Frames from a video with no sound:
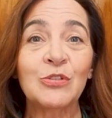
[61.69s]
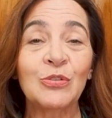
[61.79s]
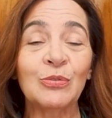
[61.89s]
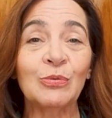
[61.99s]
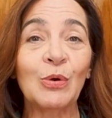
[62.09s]

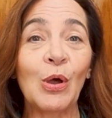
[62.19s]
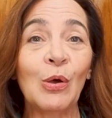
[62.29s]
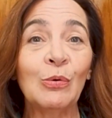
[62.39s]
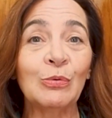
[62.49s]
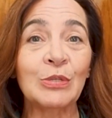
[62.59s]
to
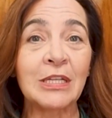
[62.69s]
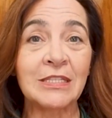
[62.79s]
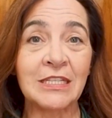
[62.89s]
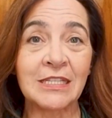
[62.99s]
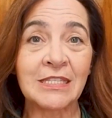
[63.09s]
own
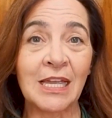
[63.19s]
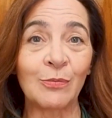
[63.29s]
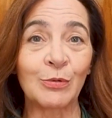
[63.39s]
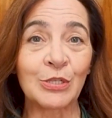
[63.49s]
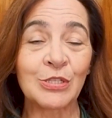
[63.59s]
DSI Work